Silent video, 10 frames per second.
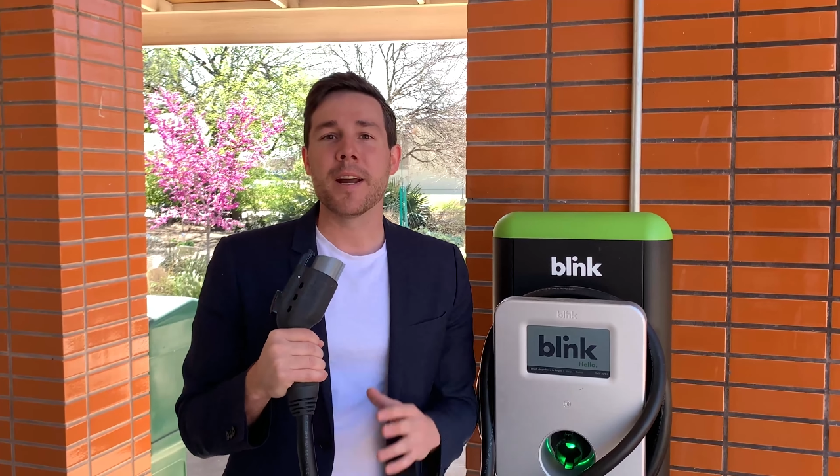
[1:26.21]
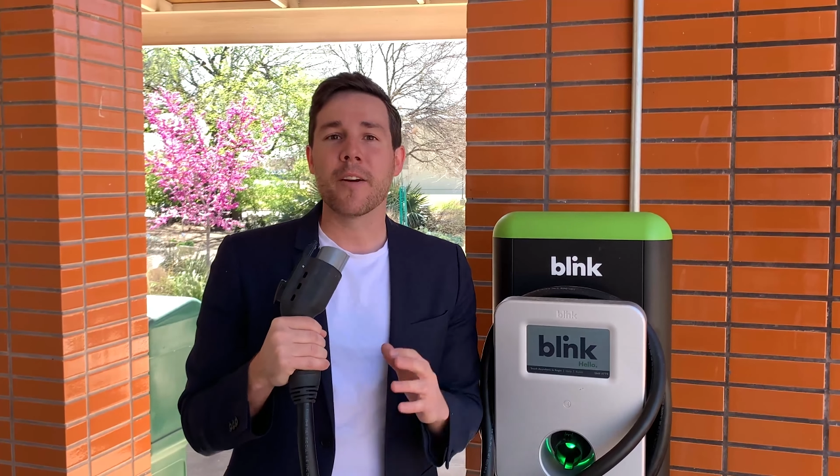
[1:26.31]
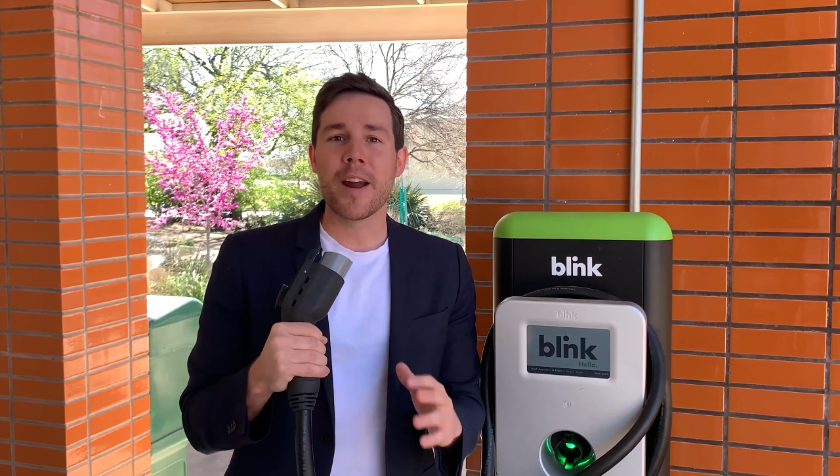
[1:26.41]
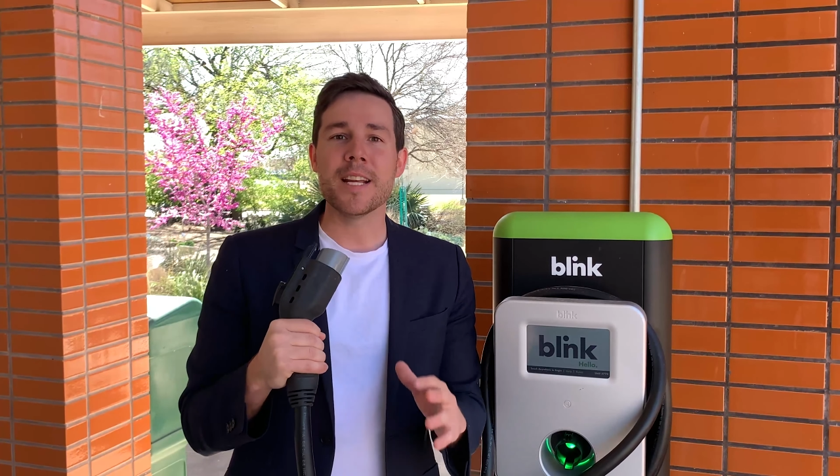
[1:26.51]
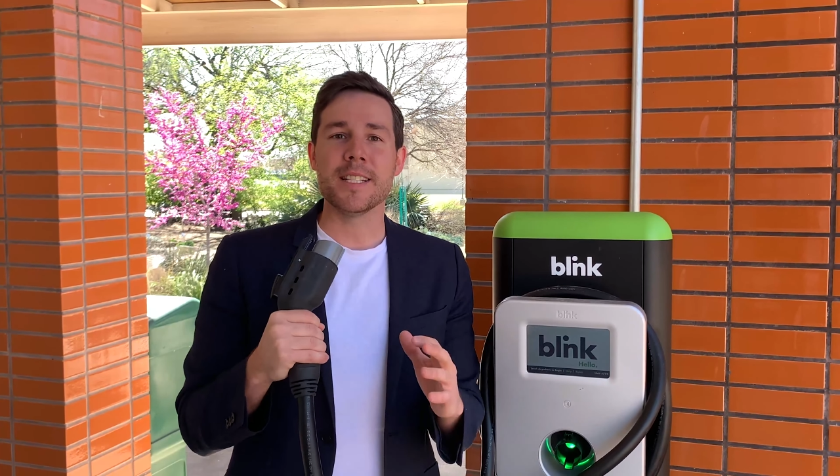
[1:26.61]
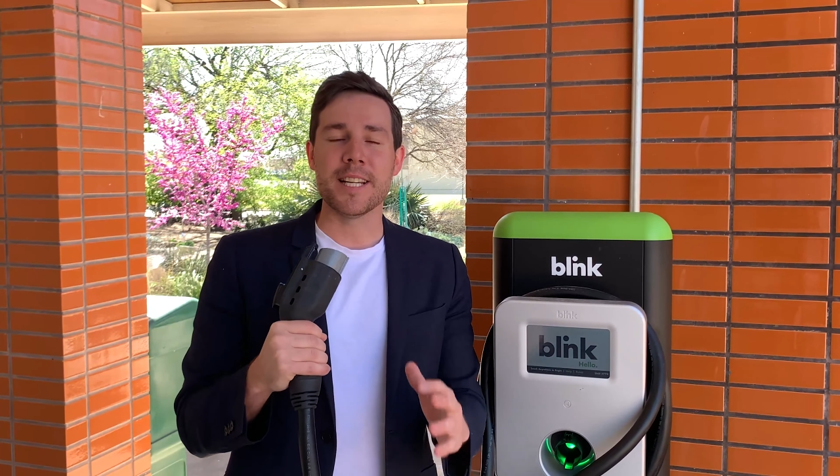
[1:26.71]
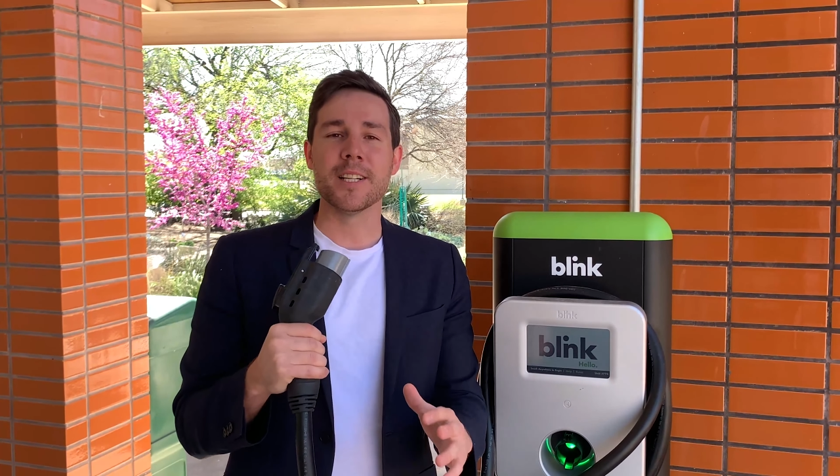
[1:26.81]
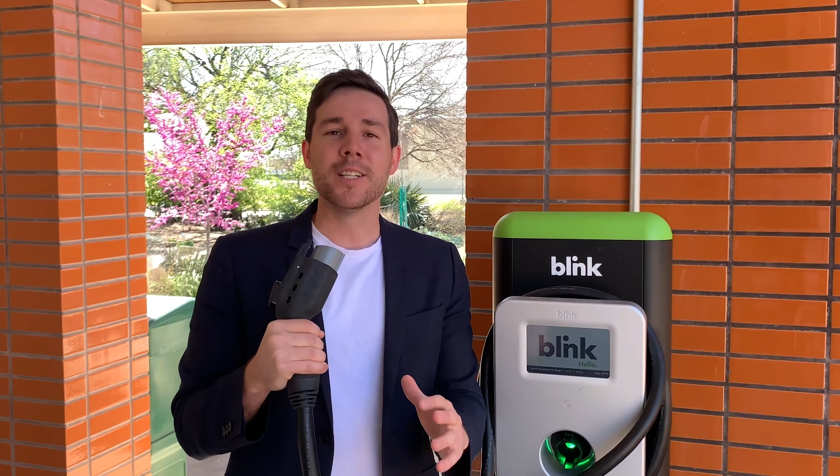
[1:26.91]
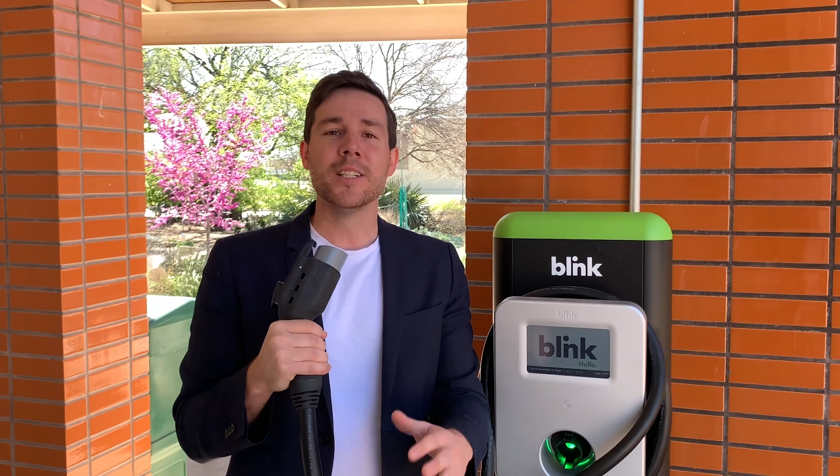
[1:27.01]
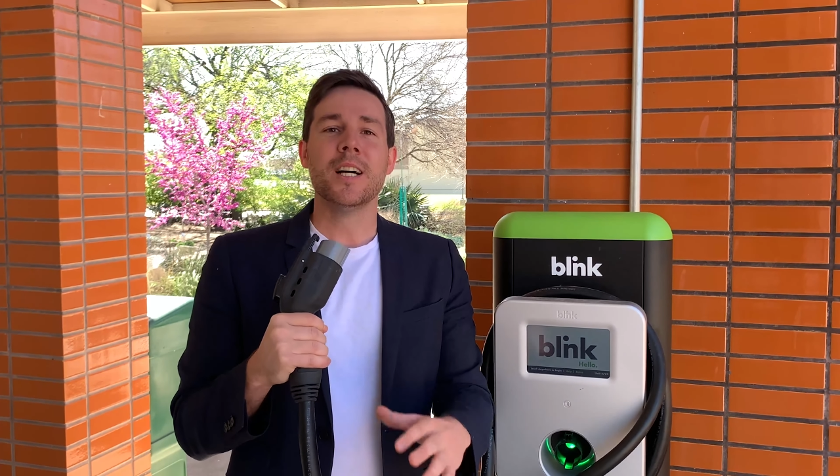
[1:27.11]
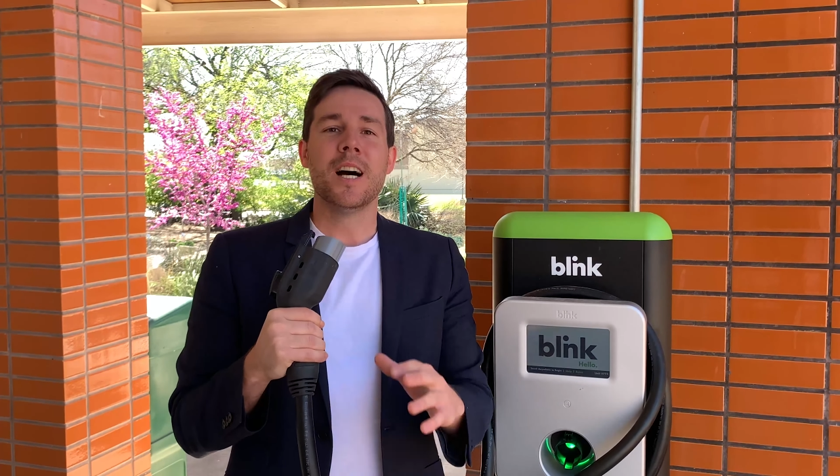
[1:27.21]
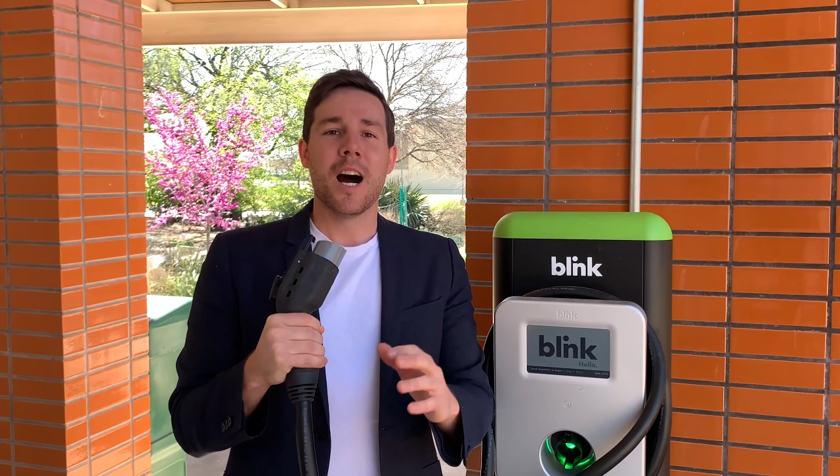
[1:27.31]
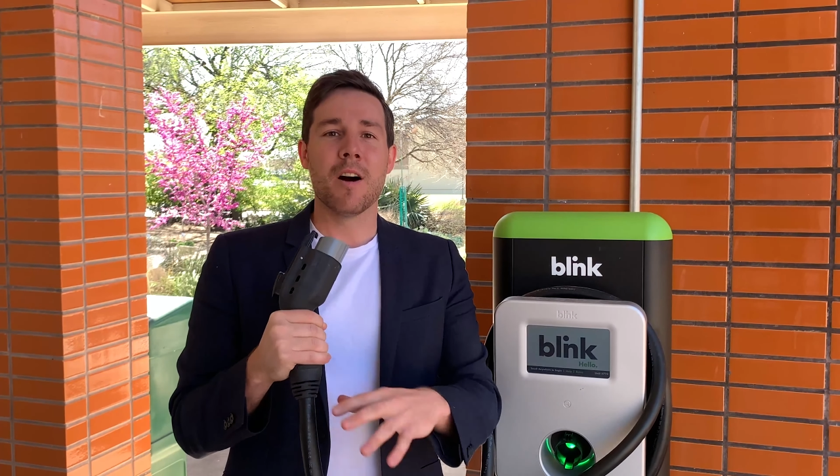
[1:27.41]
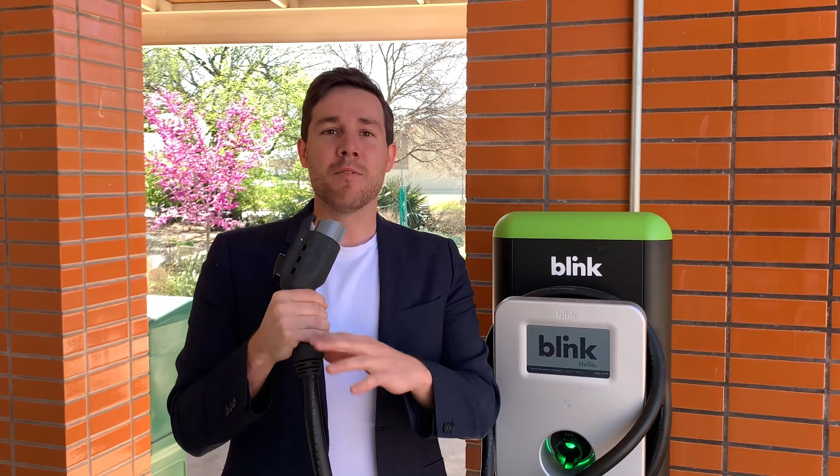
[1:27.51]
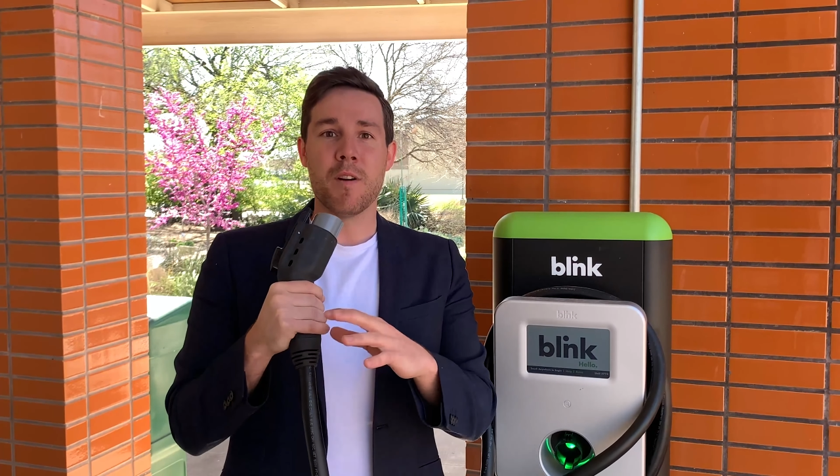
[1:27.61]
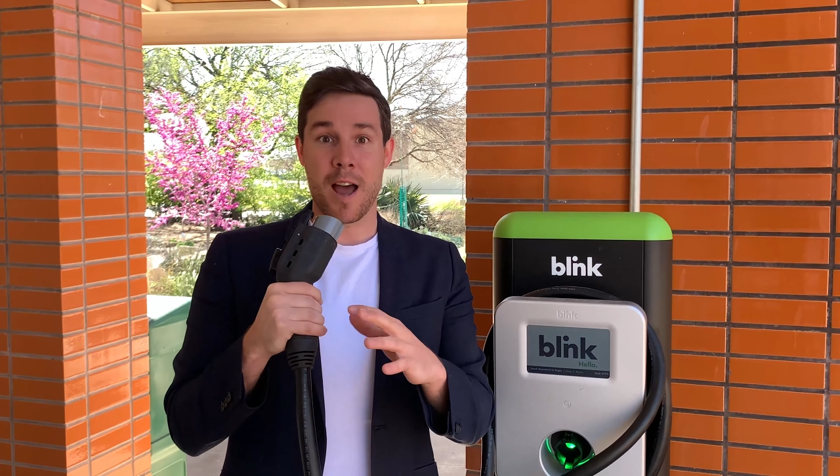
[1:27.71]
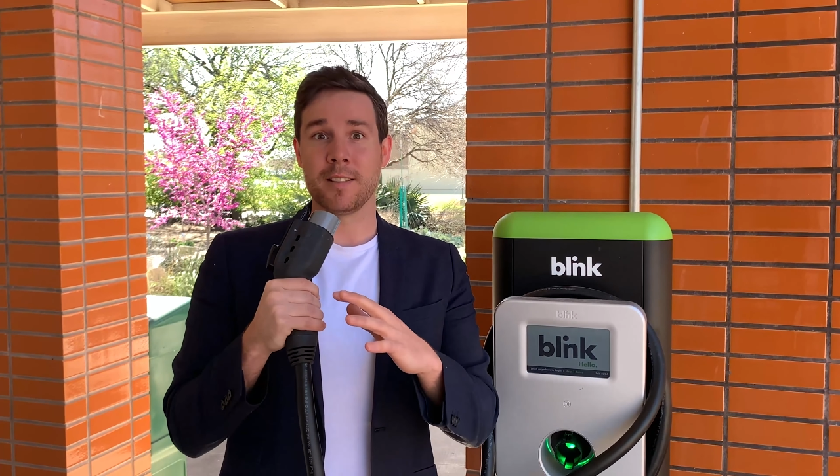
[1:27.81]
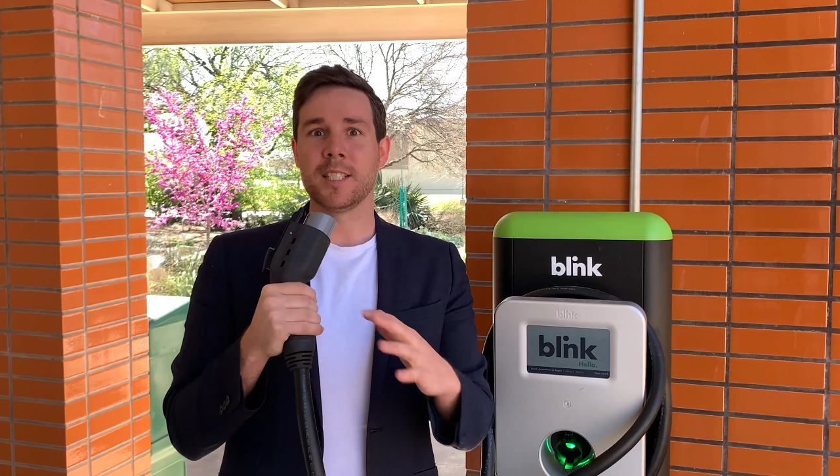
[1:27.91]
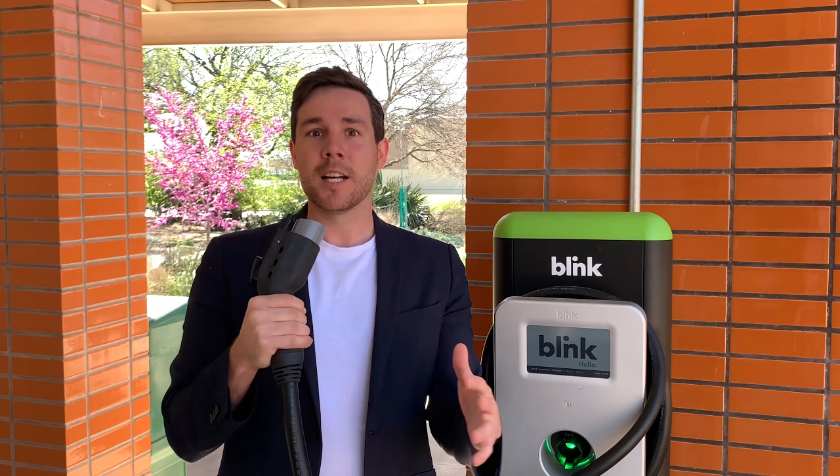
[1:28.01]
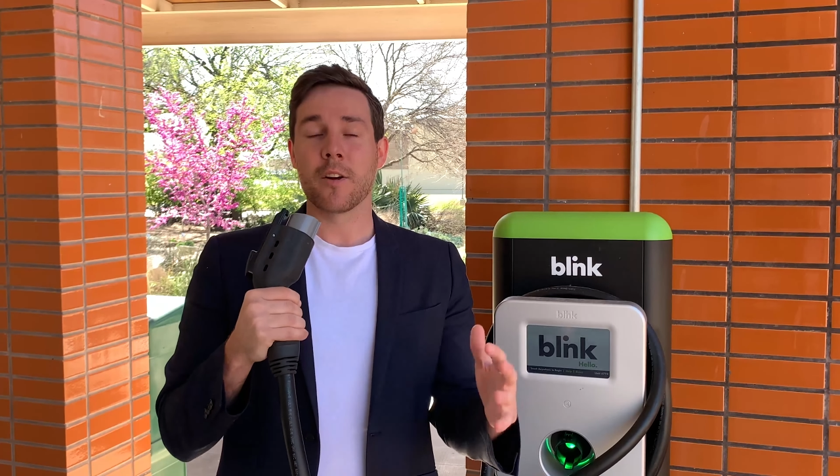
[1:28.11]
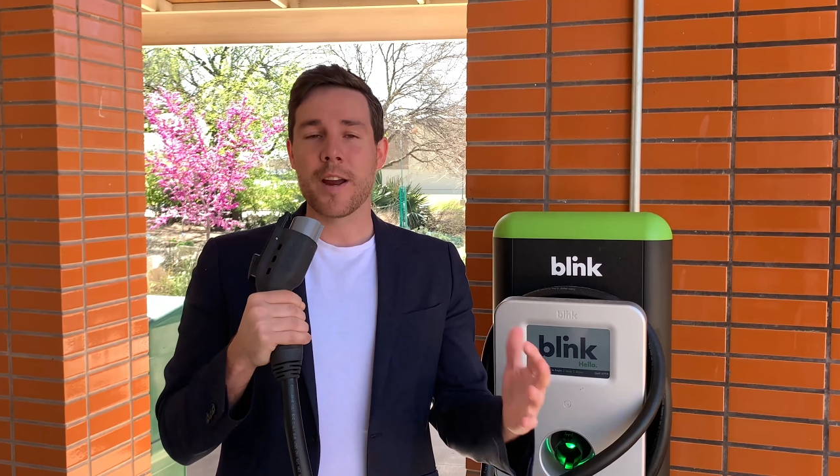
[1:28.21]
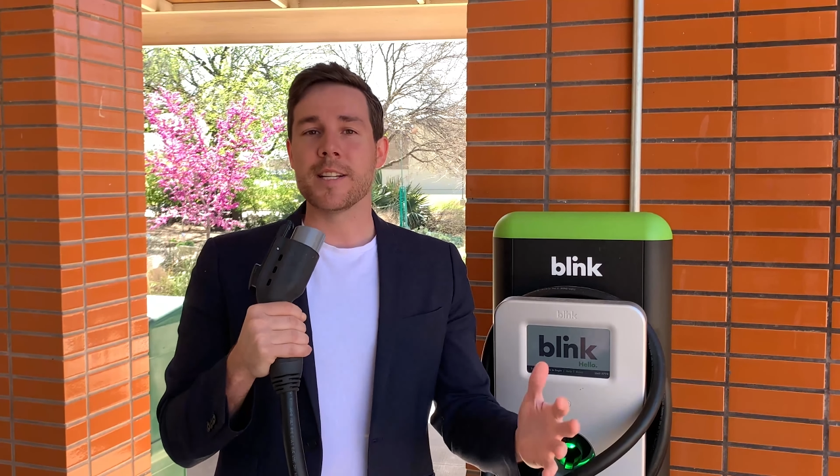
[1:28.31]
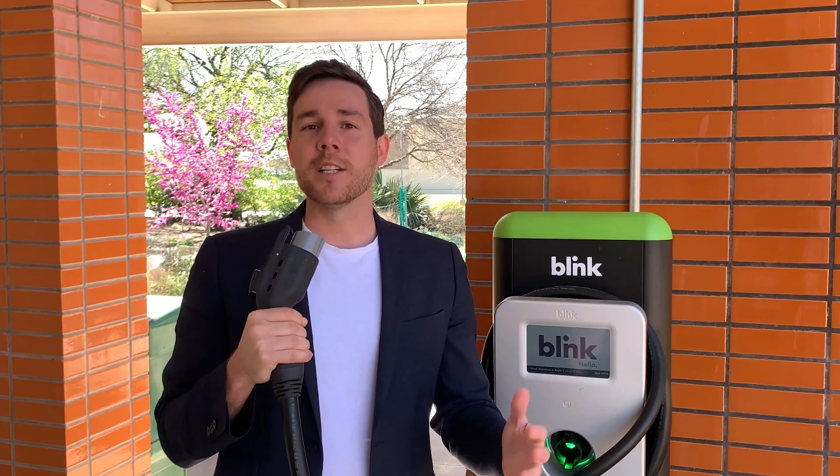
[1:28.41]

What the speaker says: has done a great